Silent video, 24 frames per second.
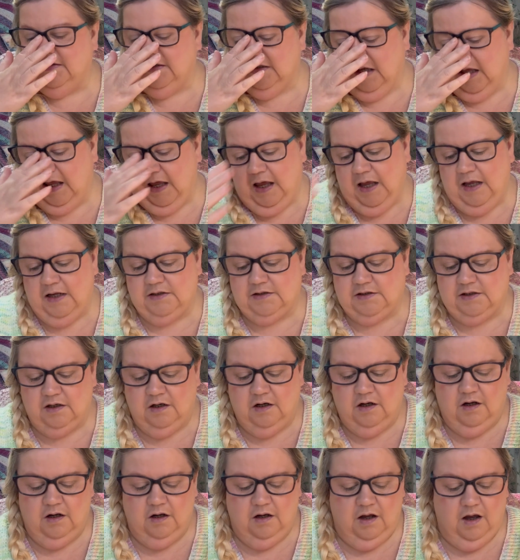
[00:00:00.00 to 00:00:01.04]
the kit.
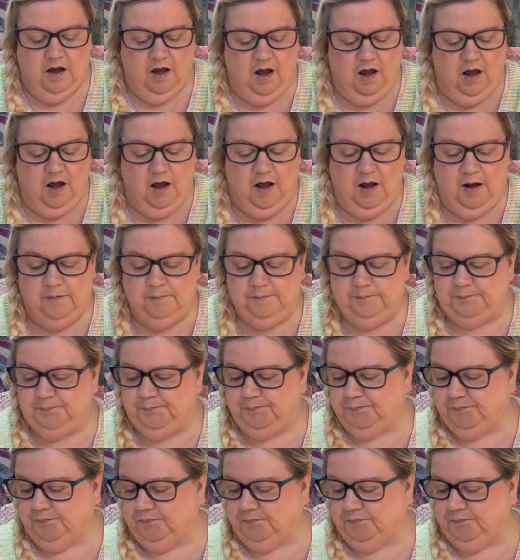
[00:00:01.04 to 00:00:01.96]
And